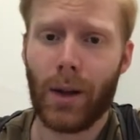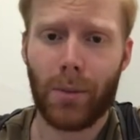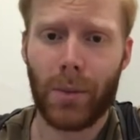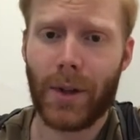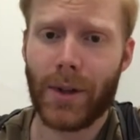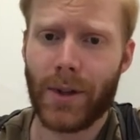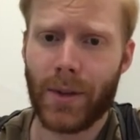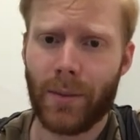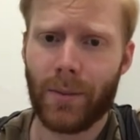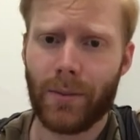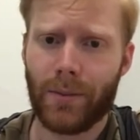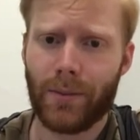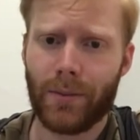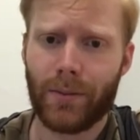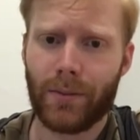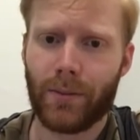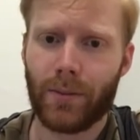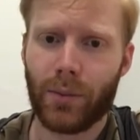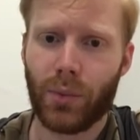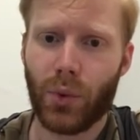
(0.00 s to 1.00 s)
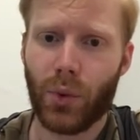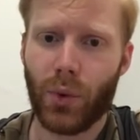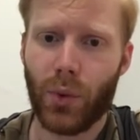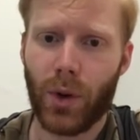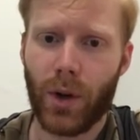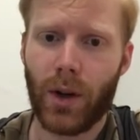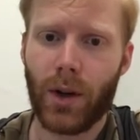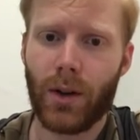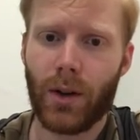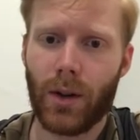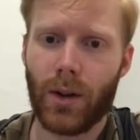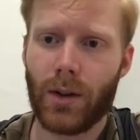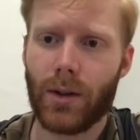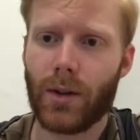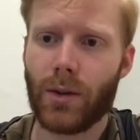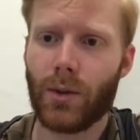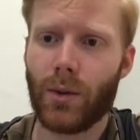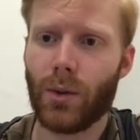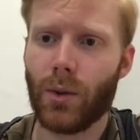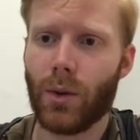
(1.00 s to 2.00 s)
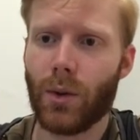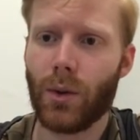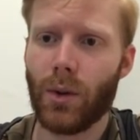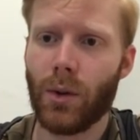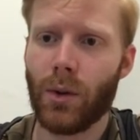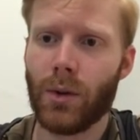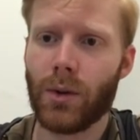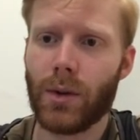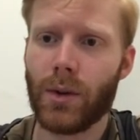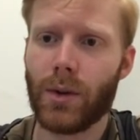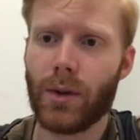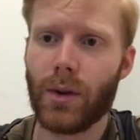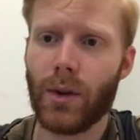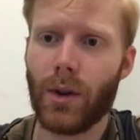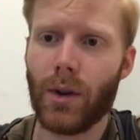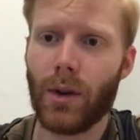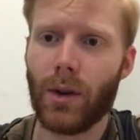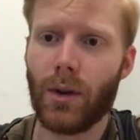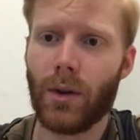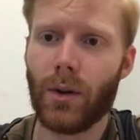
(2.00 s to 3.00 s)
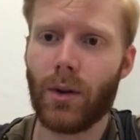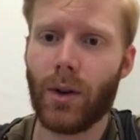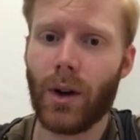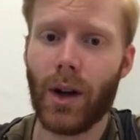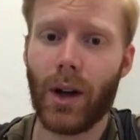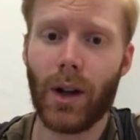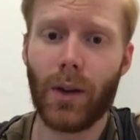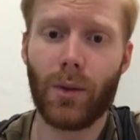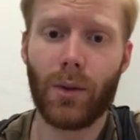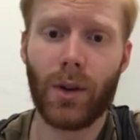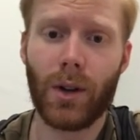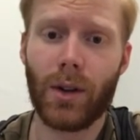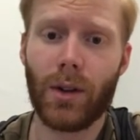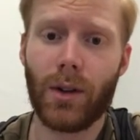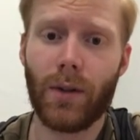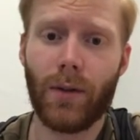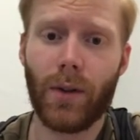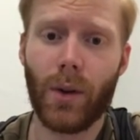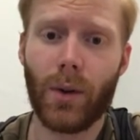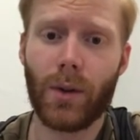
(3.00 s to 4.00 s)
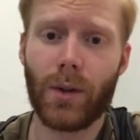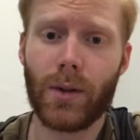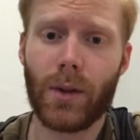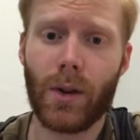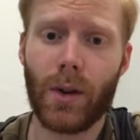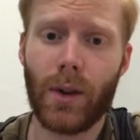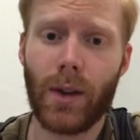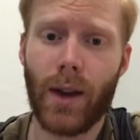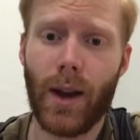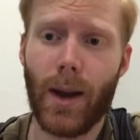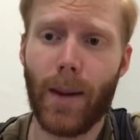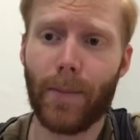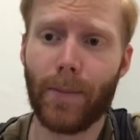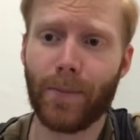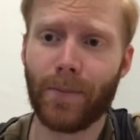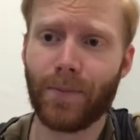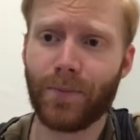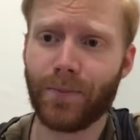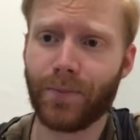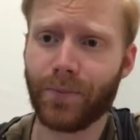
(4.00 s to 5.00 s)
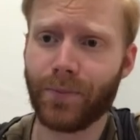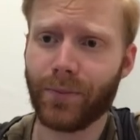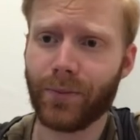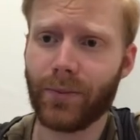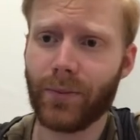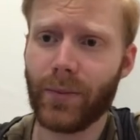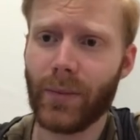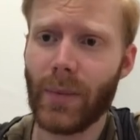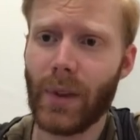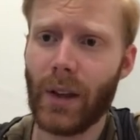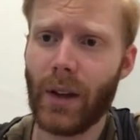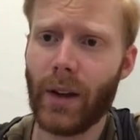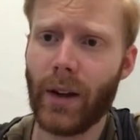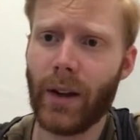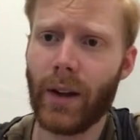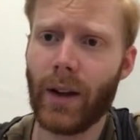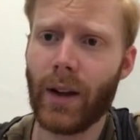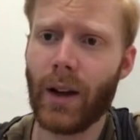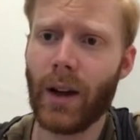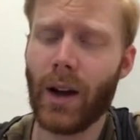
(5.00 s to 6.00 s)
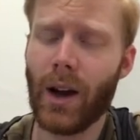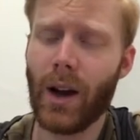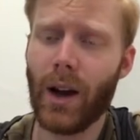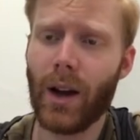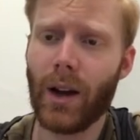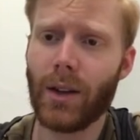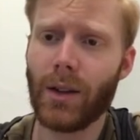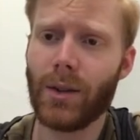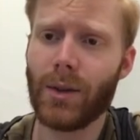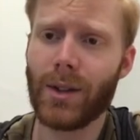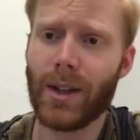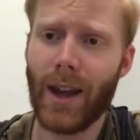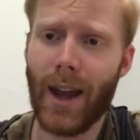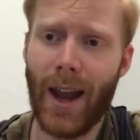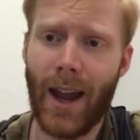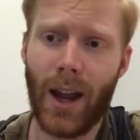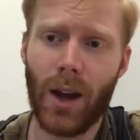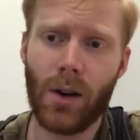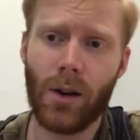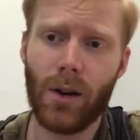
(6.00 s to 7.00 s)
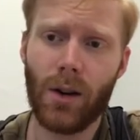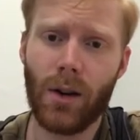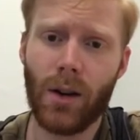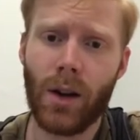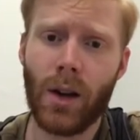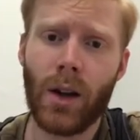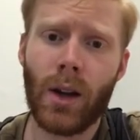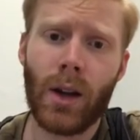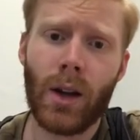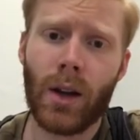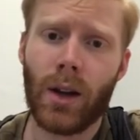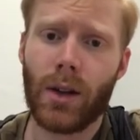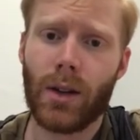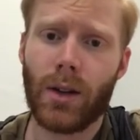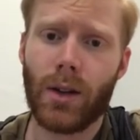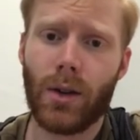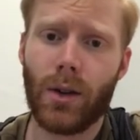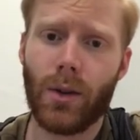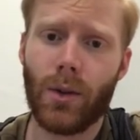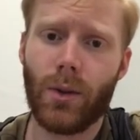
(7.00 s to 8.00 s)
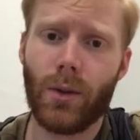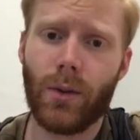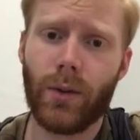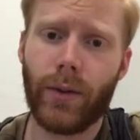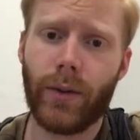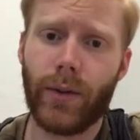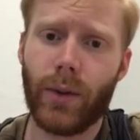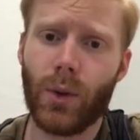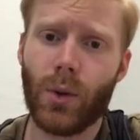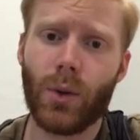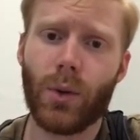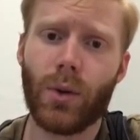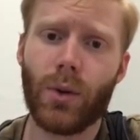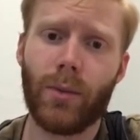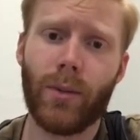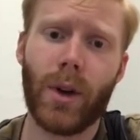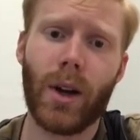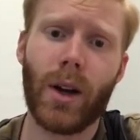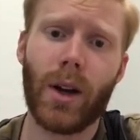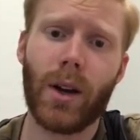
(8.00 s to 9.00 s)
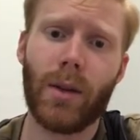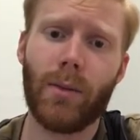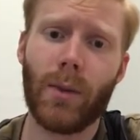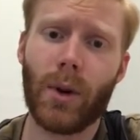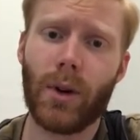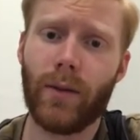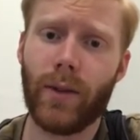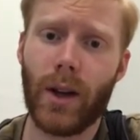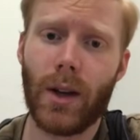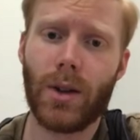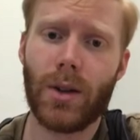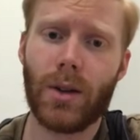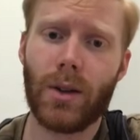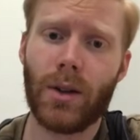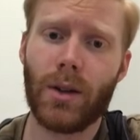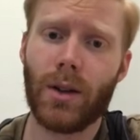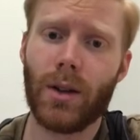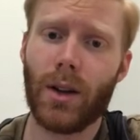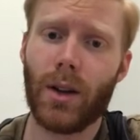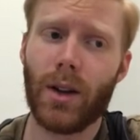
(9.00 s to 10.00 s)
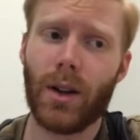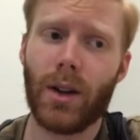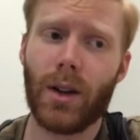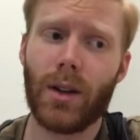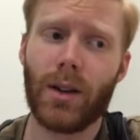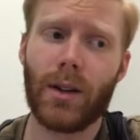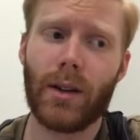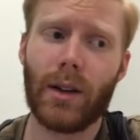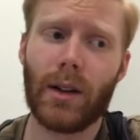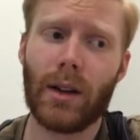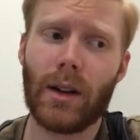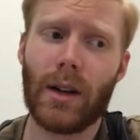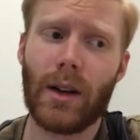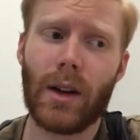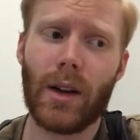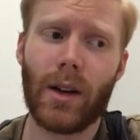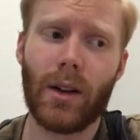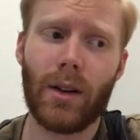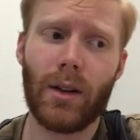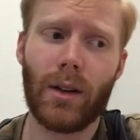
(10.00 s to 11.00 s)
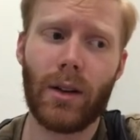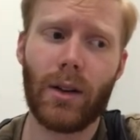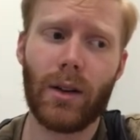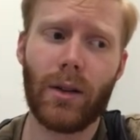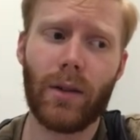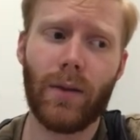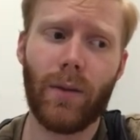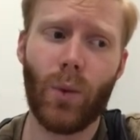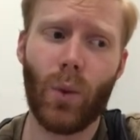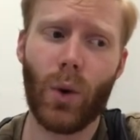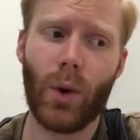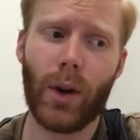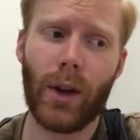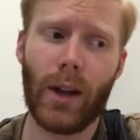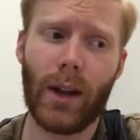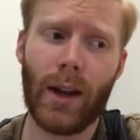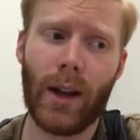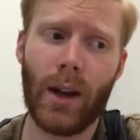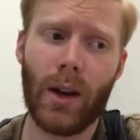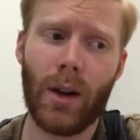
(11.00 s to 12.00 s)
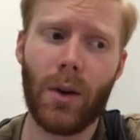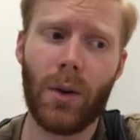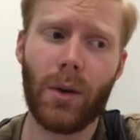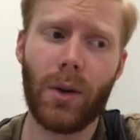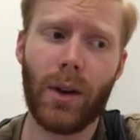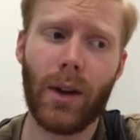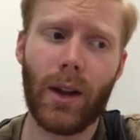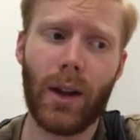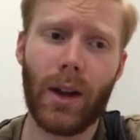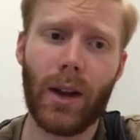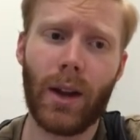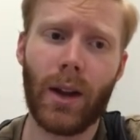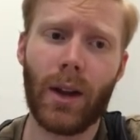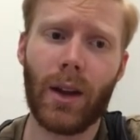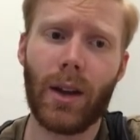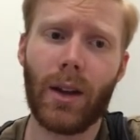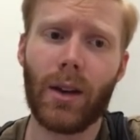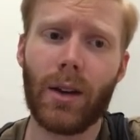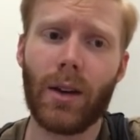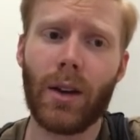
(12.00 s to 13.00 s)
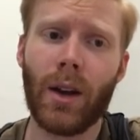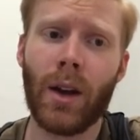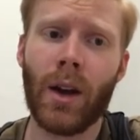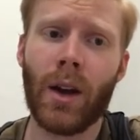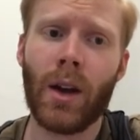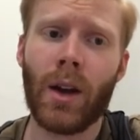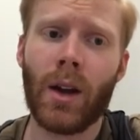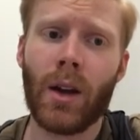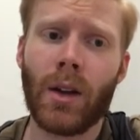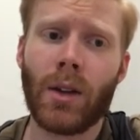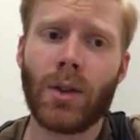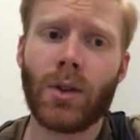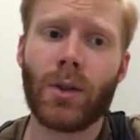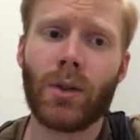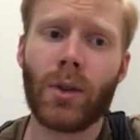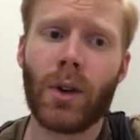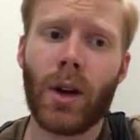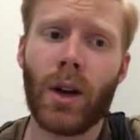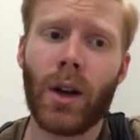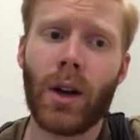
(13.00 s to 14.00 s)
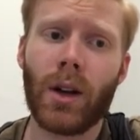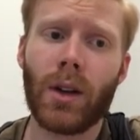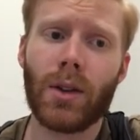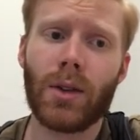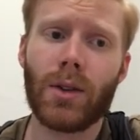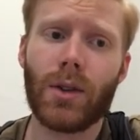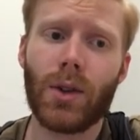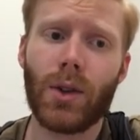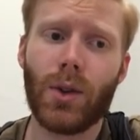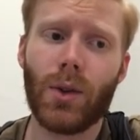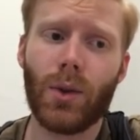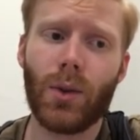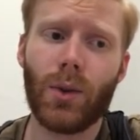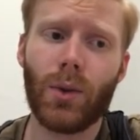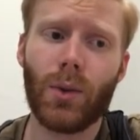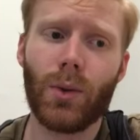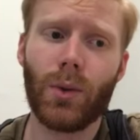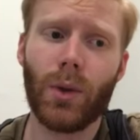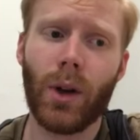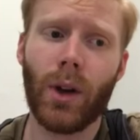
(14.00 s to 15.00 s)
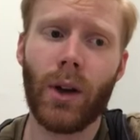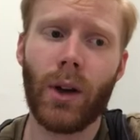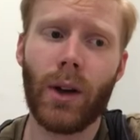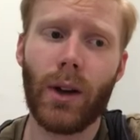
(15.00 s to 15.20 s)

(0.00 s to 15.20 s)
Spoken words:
Plus, I'm pretty good at school, so I wanted to focus on that. I used anger to fuel my motivation. I did a lot of working out and trying to